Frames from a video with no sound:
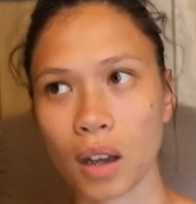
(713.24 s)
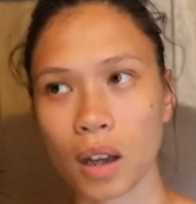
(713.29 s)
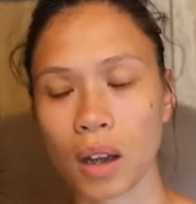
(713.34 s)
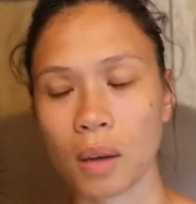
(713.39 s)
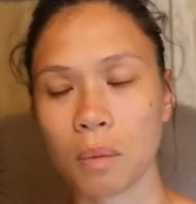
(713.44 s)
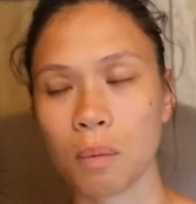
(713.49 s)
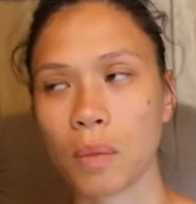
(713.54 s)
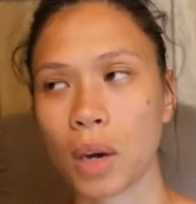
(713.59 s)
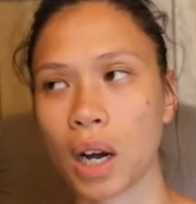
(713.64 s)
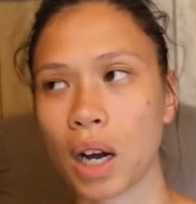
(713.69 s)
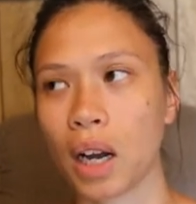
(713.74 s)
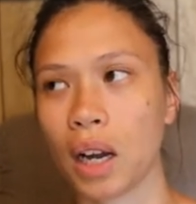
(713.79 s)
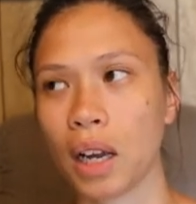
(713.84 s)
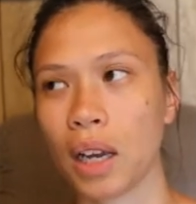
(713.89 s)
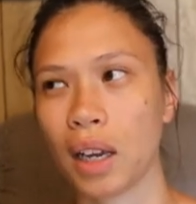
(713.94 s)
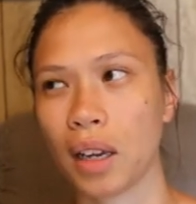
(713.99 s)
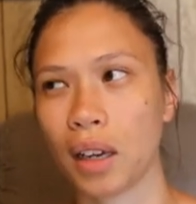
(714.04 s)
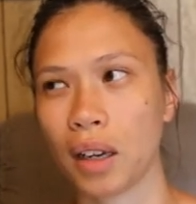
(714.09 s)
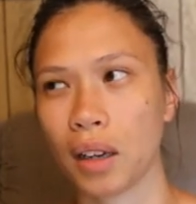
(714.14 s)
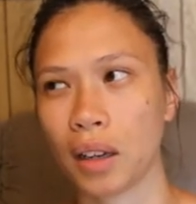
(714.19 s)

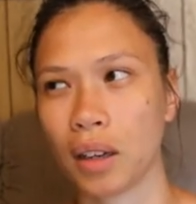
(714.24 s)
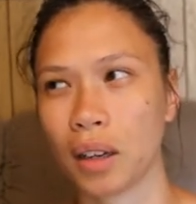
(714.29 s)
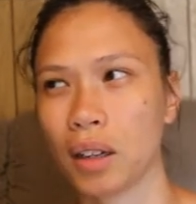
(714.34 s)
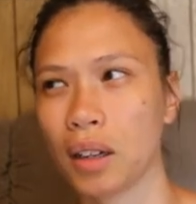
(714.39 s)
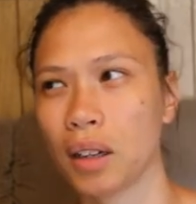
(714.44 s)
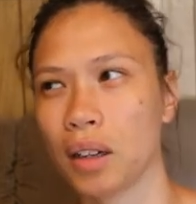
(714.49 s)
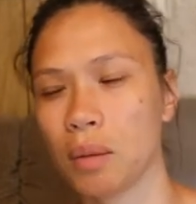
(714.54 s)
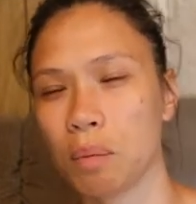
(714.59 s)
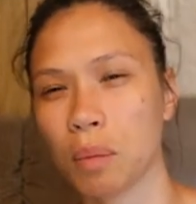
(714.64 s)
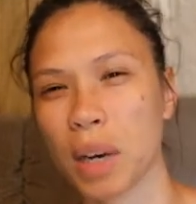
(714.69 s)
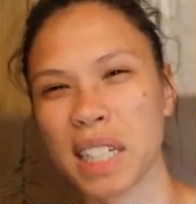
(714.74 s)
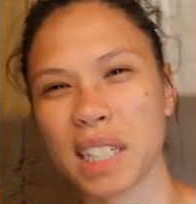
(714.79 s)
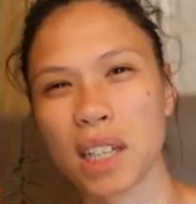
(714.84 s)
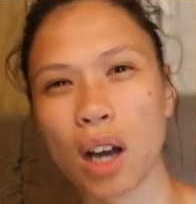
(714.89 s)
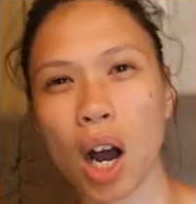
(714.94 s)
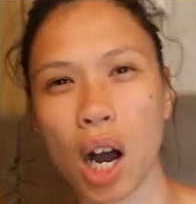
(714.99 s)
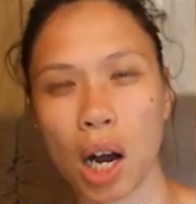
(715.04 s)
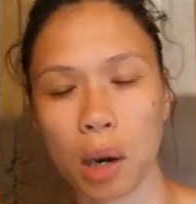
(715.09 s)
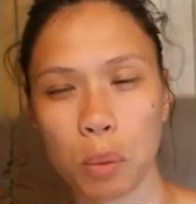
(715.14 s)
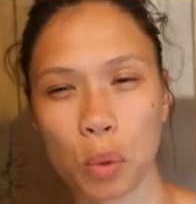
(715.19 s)
my
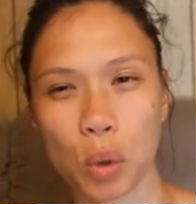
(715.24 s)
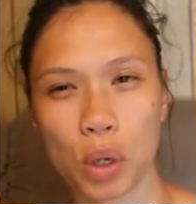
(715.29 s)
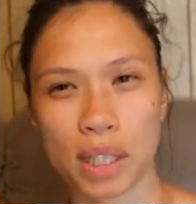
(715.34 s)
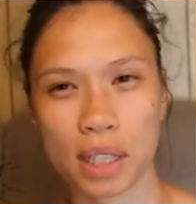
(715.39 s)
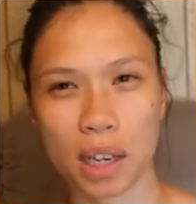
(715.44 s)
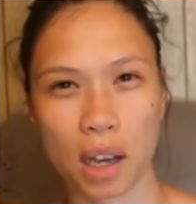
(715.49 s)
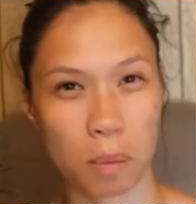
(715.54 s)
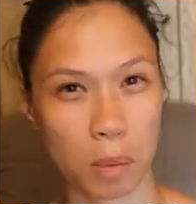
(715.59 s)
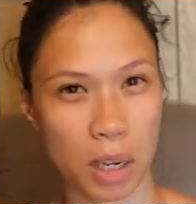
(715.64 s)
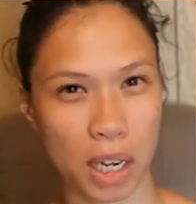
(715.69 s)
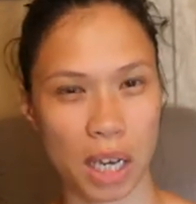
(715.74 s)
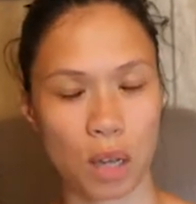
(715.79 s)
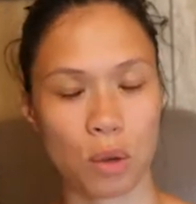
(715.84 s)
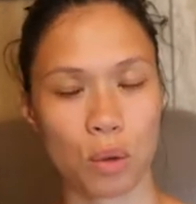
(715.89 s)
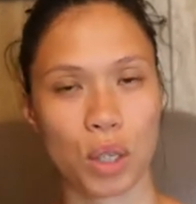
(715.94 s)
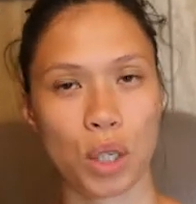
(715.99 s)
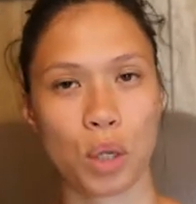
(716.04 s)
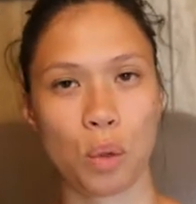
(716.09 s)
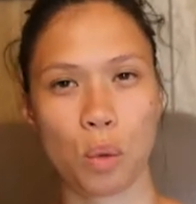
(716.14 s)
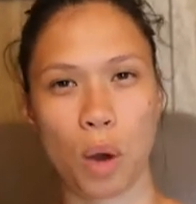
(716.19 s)
top was coming out
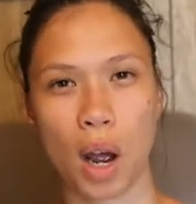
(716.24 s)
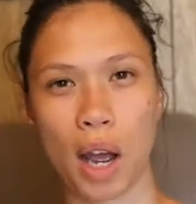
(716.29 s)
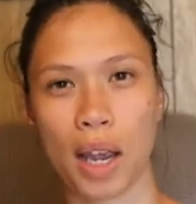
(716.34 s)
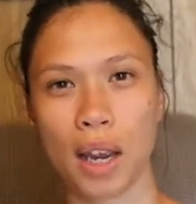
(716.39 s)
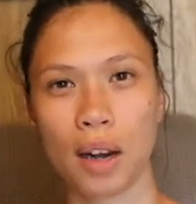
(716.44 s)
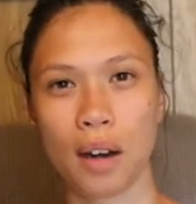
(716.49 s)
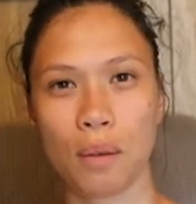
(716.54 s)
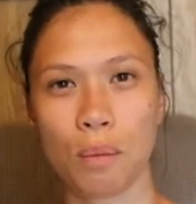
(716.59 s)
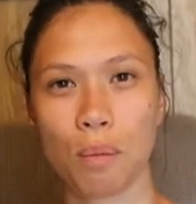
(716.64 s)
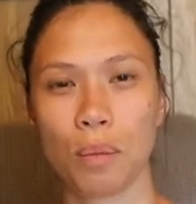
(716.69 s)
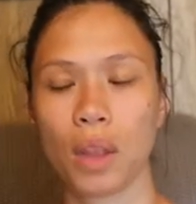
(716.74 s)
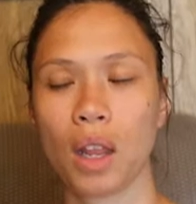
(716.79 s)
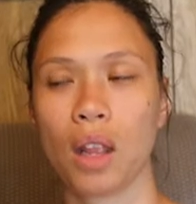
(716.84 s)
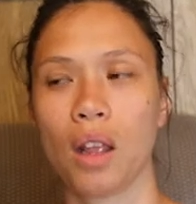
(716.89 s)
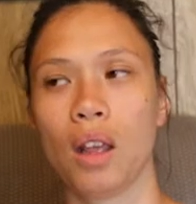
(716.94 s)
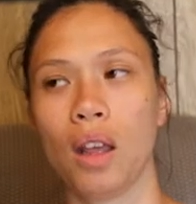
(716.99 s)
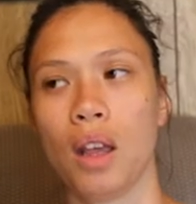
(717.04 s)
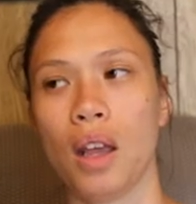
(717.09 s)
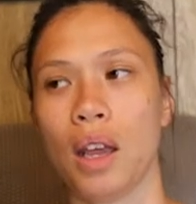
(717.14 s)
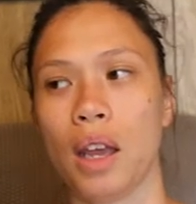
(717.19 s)
too wide,
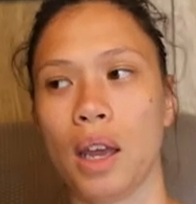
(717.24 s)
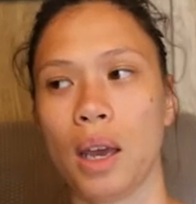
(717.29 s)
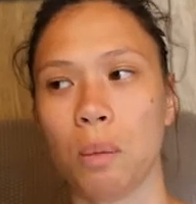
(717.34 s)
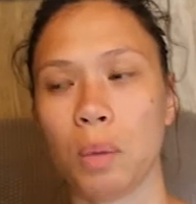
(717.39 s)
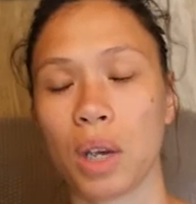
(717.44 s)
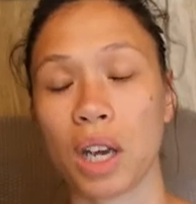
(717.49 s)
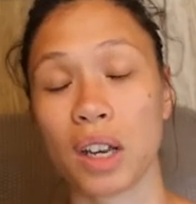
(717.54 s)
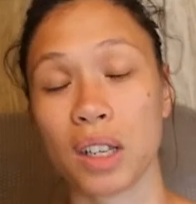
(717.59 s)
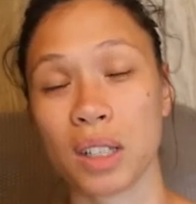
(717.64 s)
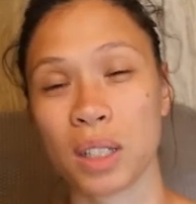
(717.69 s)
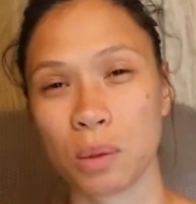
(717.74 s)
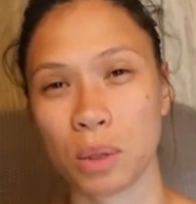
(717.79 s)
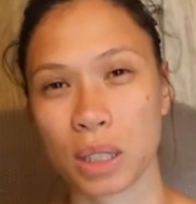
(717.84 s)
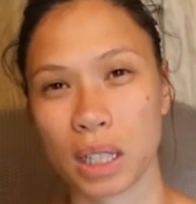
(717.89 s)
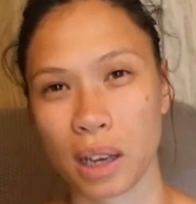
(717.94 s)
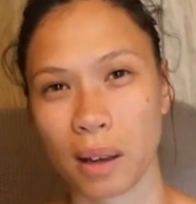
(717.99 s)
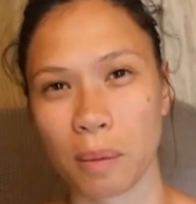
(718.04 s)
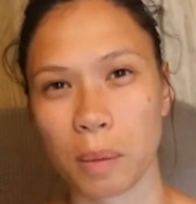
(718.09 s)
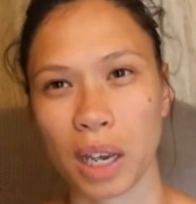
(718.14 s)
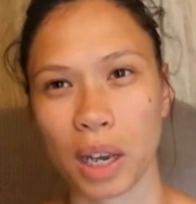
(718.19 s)
and because it was
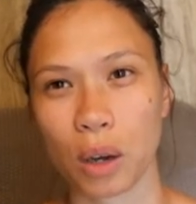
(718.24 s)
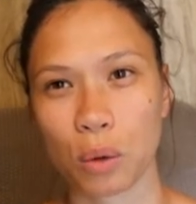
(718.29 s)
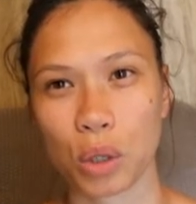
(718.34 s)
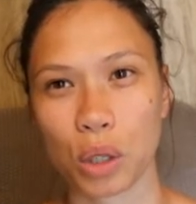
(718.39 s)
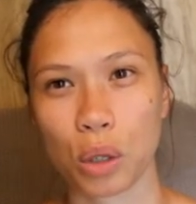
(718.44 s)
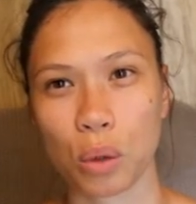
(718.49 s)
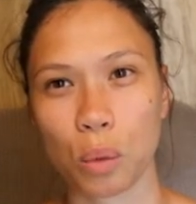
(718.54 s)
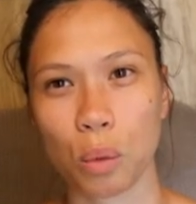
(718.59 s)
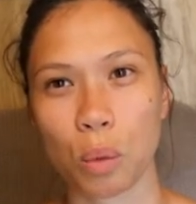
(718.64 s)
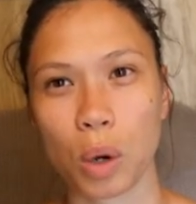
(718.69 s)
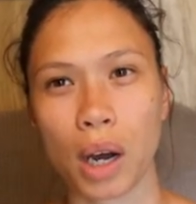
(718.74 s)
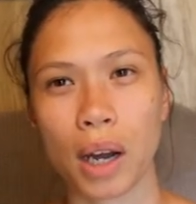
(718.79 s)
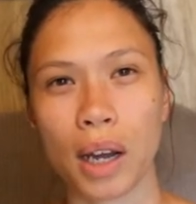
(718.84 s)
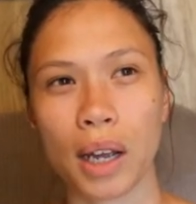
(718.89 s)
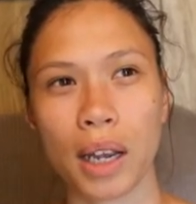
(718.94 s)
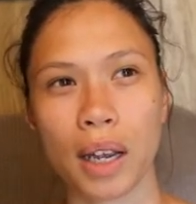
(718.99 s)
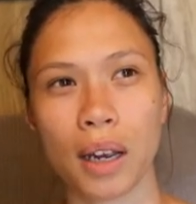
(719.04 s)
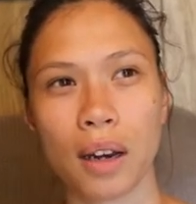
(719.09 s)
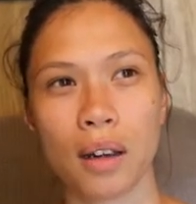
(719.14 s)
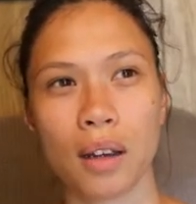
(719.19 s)
coming out too
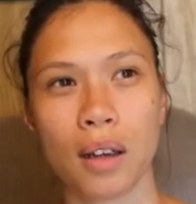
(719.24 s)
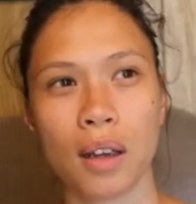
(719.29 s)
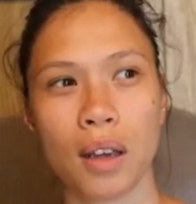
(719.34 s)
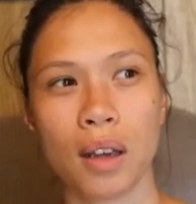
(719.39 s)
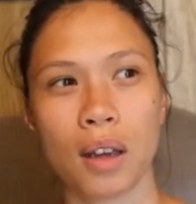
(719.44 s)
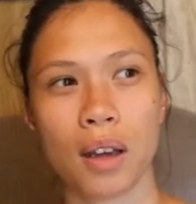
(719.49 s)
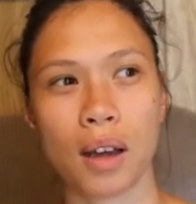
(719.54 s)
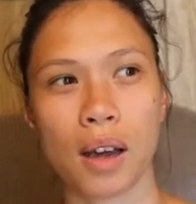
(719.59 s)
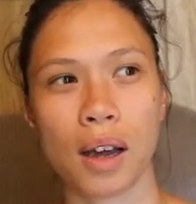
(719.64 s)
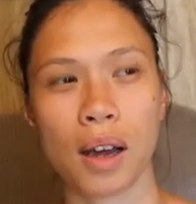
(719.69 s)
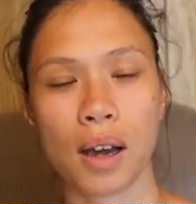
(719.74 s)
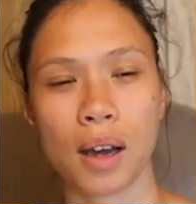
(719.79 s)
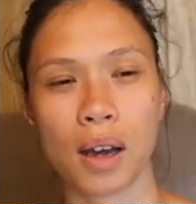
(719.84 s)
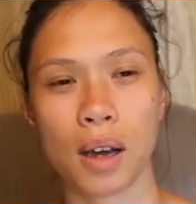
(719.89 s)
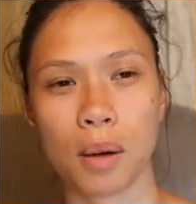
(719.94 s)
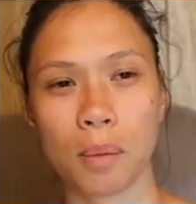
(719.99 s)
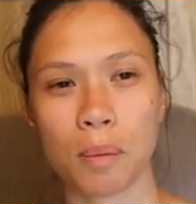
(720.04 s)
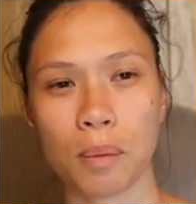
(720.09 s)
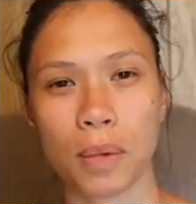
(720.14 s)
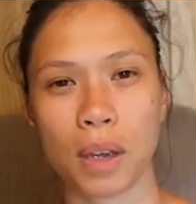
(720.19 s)
wide,
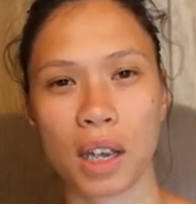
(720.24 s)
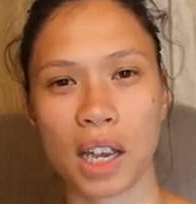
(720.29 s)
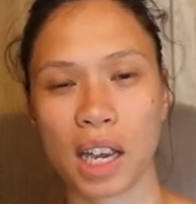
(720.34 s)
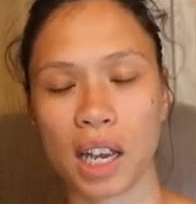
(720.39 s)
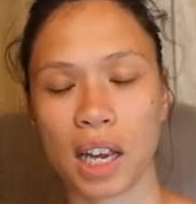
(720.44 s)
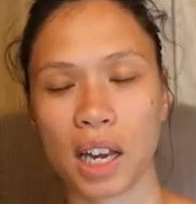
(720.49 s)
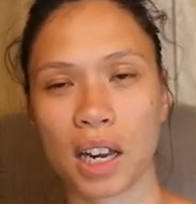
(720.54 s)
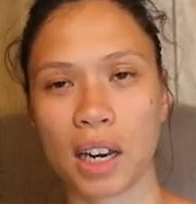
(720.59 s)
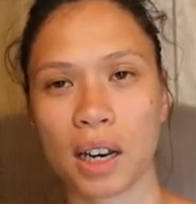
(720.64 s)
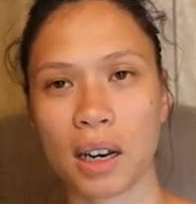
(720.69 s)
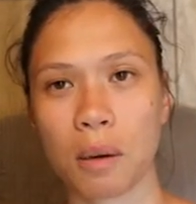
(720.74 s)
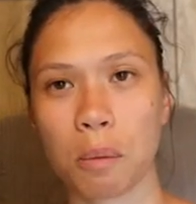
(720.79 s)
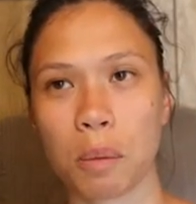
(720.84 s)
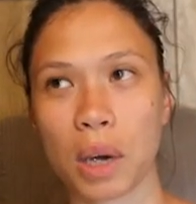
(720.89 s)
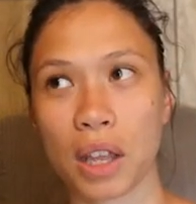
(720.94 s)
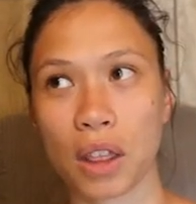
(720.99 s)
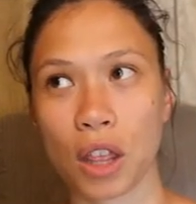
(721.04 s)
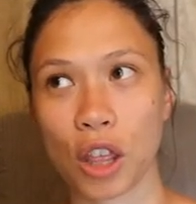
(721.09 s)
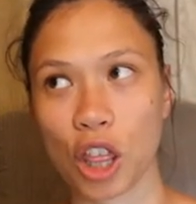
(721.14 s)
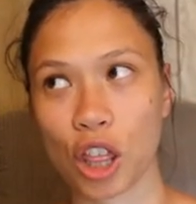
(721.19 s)
and
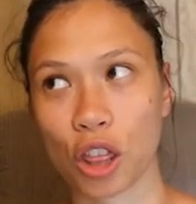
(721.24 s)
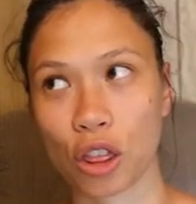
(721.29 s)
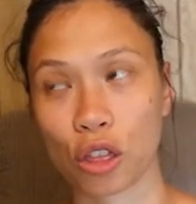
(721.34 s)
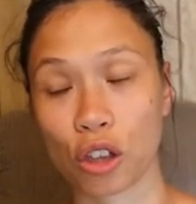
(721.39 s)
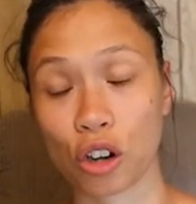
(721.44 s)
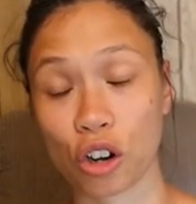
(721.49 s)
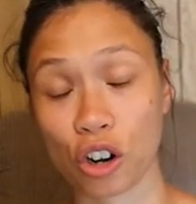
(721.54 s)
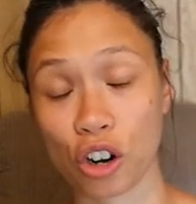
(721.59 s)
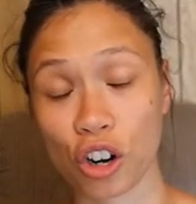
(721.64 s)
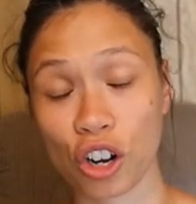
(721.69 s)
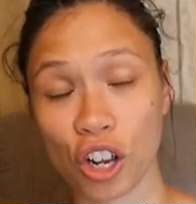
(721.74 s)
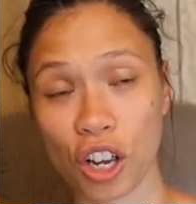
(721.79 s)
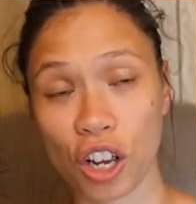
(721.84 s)
by the 3rd